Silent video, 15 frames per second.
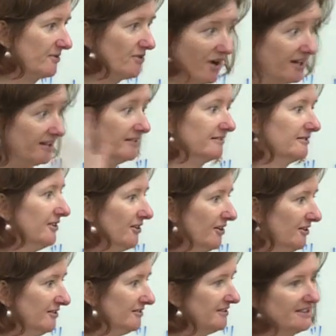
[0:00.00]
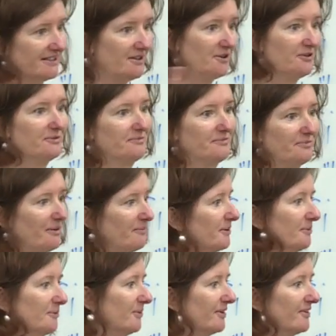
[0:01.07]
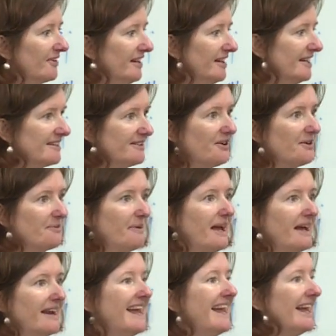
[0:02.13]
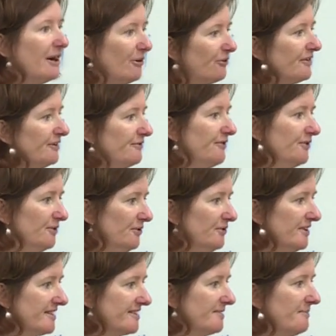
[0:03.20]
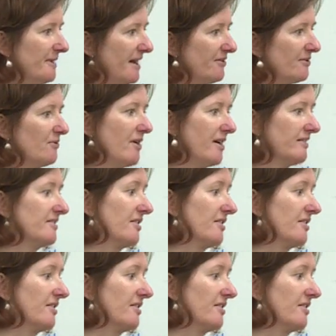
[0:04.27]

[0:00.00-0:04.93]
Great, you know, there's no problem with, it's not about healthy food, it's about the right.